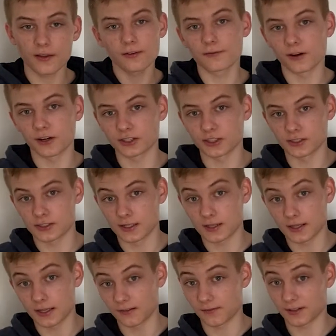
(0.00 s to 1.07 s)
functions that the
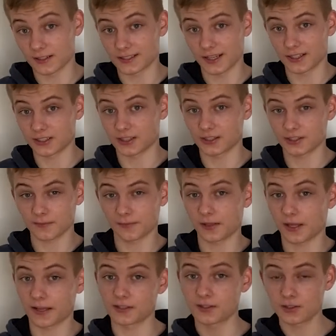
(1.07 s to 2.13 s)
Infix engine
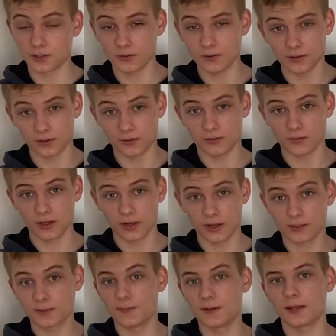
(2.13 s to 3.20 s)
supplies to you
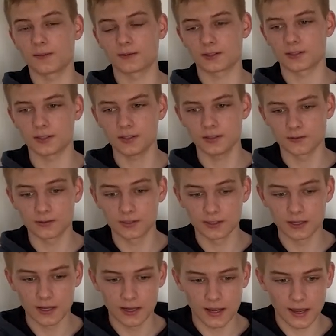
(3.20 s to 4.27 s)
to be able to use.
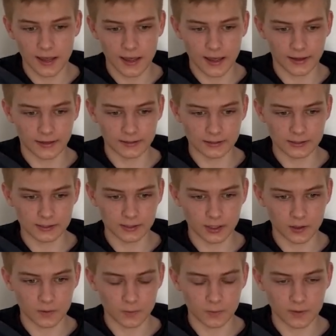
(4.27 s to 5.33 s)
And
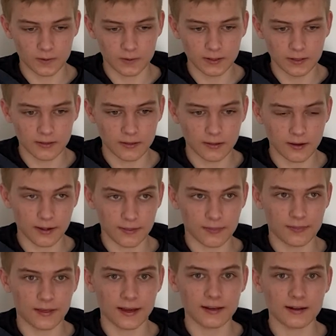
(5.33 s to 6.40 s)
so
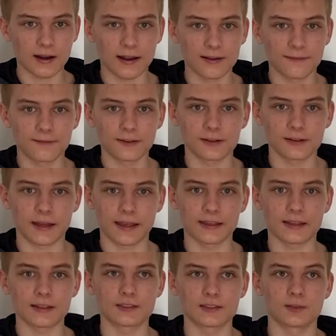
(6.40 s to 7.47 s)
that, I feel like,
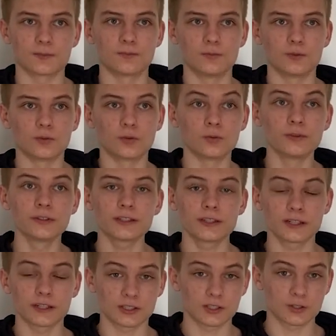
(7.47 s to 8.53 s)
is a really
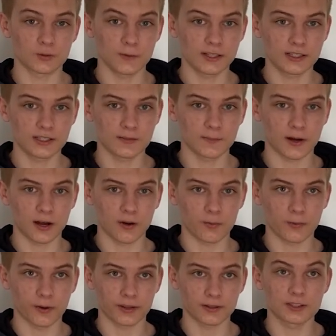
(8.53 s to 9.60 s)
good sweet spot
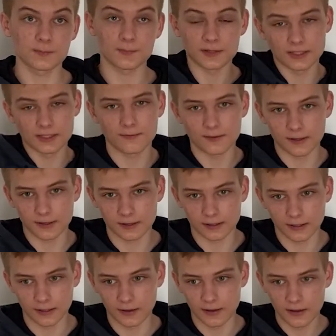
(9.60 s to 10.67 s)
with specifically